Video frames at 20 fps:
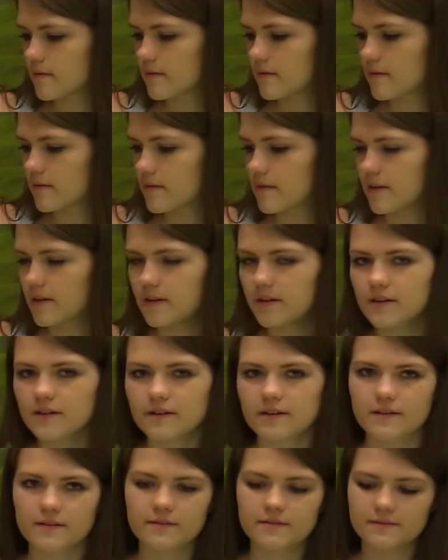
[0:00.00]

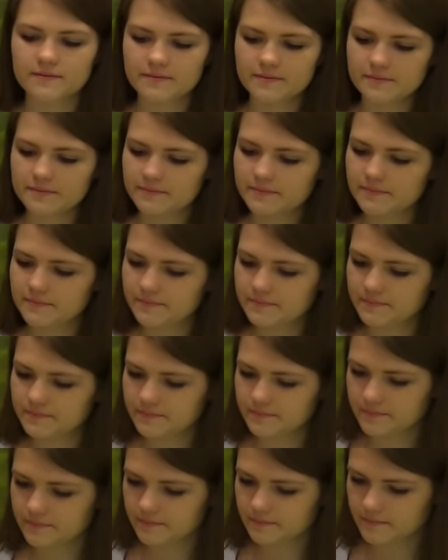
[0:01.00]

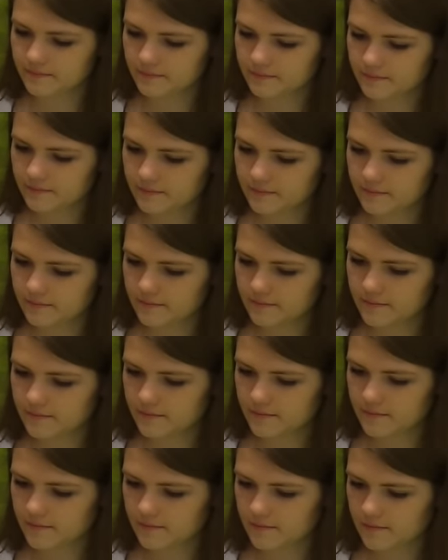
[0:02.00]

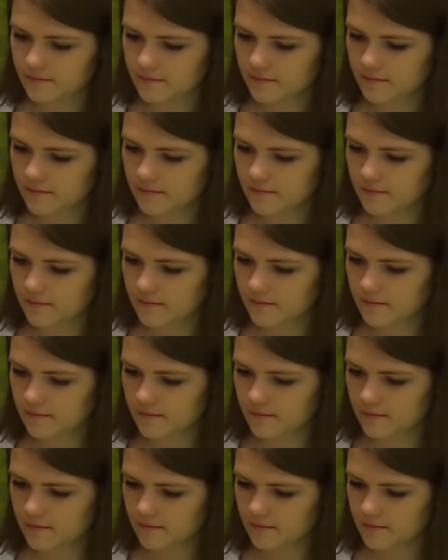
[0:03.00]

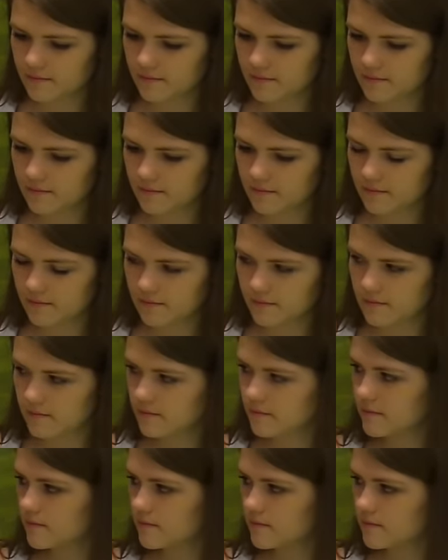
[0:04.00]
The person shown says nothing.